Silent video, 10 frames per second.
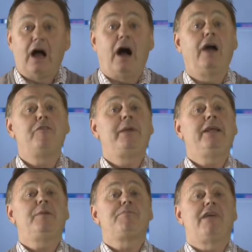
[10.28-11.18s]
I have
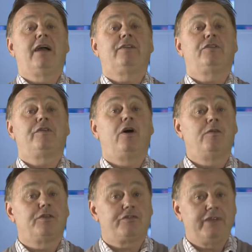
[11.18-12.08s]
been in practice for
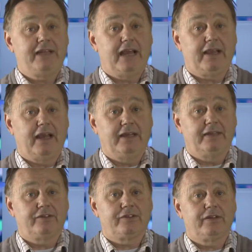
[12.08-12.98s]
over three
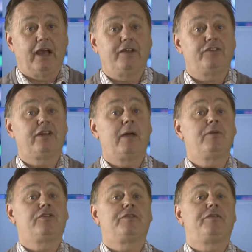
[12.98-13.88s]
decades and
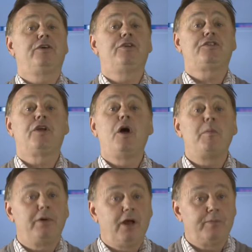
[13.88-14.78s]
established the first
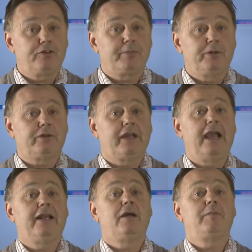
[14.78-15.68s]
purpose-built
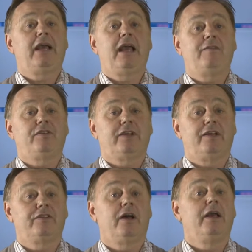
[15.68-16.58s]
canine behaviour
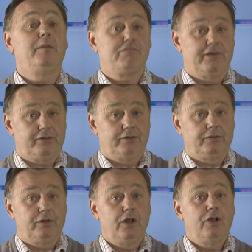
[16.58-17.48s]
centre in Britain
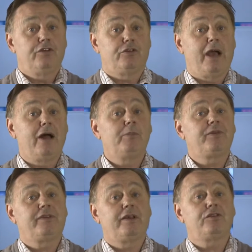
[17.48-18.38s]
to help
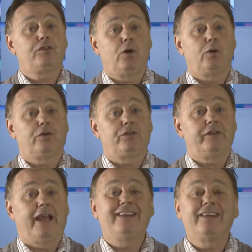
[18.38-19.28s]
assess dogs
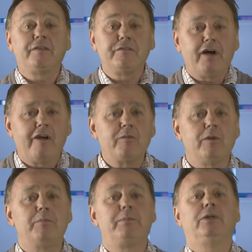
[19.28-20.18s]
in an
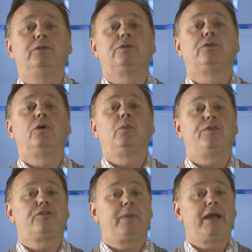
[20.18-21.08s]
environment built with
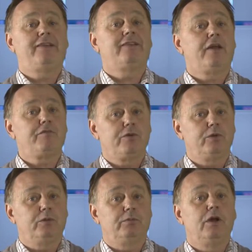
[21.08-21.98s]
space and
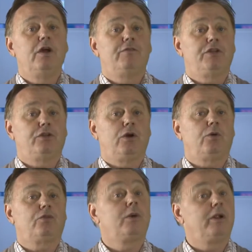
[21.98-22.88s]
room for the
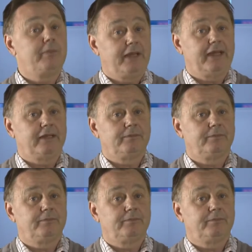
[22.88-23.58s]
dog's well-being.